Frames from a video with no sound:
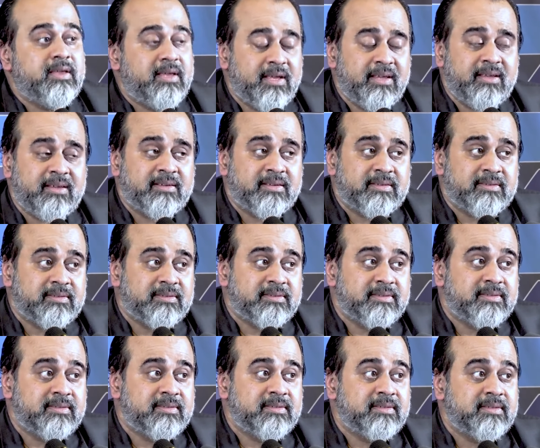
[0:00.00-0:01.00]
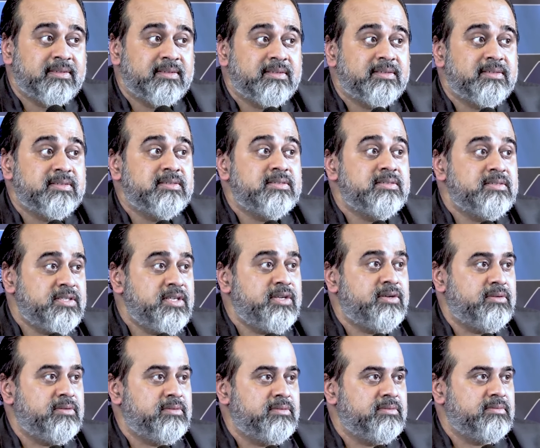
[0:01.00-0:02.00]
Yeah?
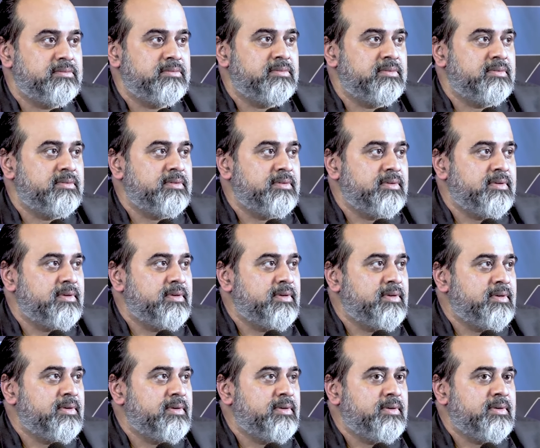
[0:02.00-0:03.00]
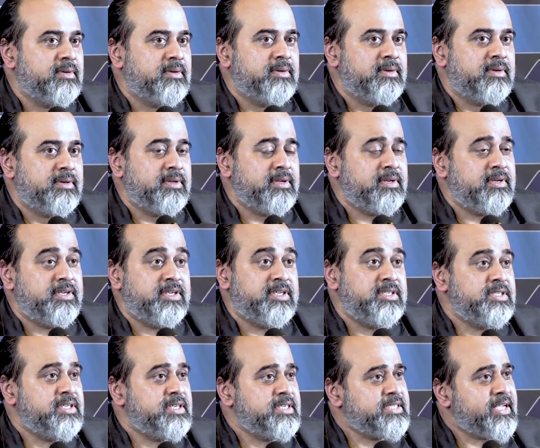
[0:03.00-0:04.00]
0. The
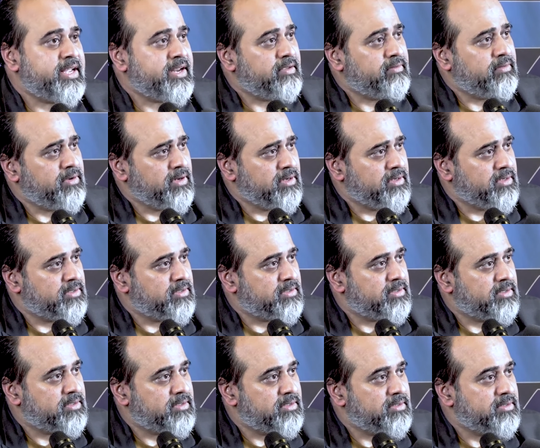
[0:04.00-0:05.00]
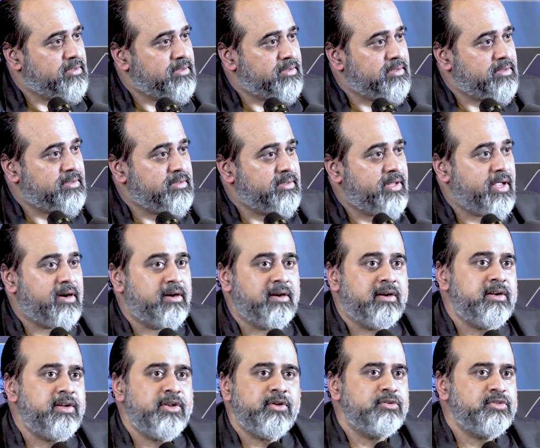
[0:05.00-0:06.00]
teachers are evil. They
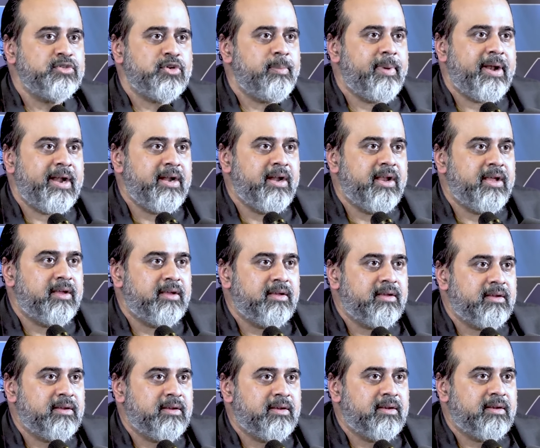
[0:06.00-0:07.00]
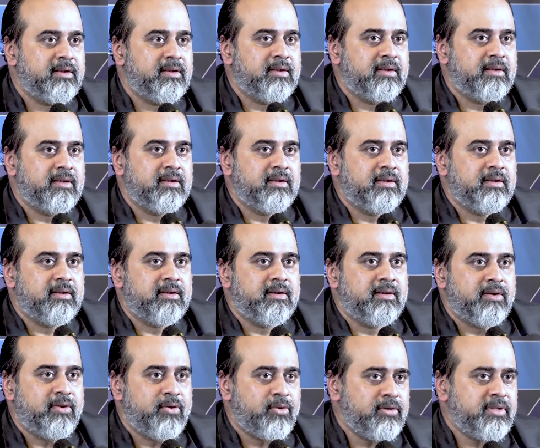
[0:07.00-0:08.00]
hurt you so badly,
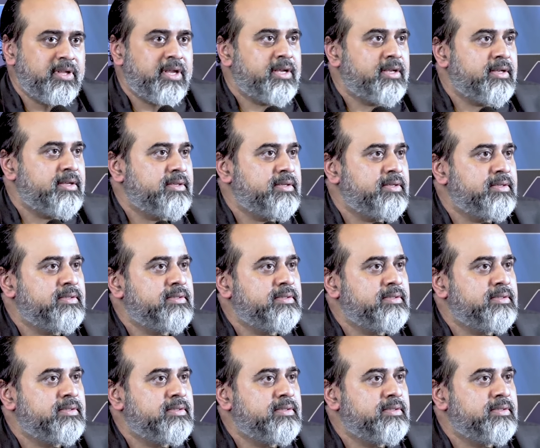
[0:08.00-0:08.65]
don't they?